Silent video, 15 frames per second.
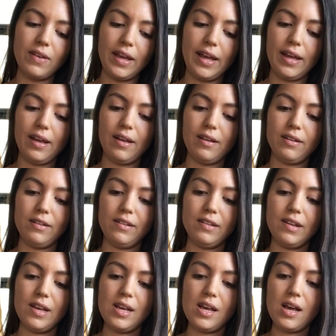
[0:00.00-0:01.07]
And
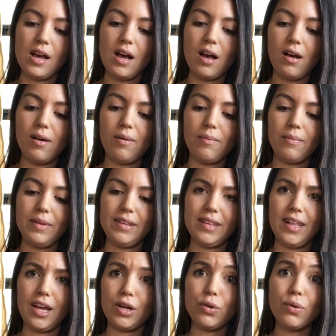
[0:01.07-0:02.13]
isn't
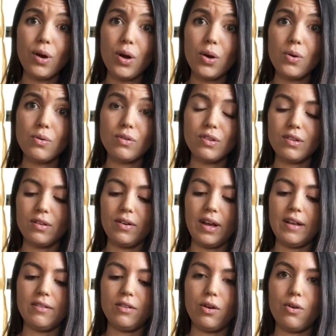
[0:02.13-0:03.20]
that gross? Okay,
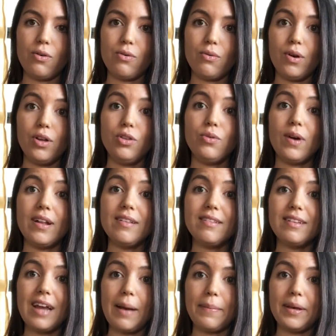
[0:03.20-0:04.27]
so you
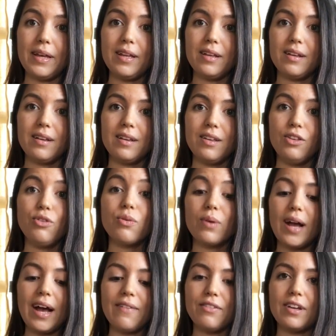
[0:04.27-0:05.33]
unsnap it. You don't
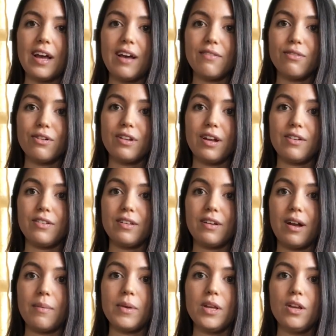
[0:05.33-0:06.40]
have to ever touch the
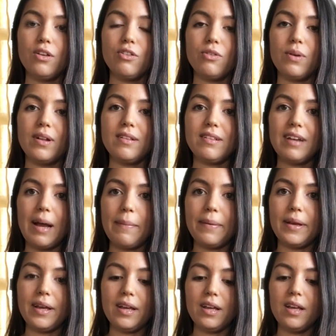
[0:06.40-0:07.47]
top. So you unsnap
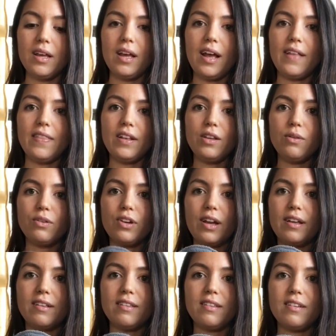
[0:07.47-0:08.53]
it, and then you
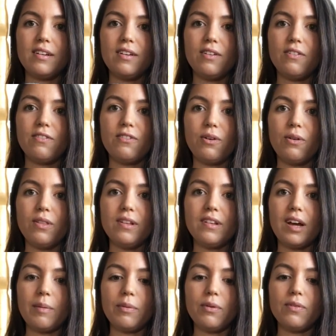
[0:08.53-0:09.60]
just fold the
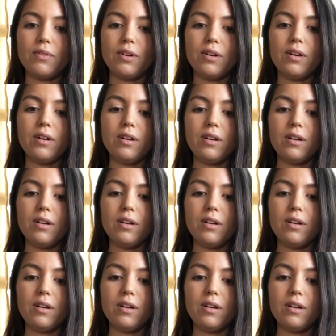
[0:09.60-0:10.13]
top over.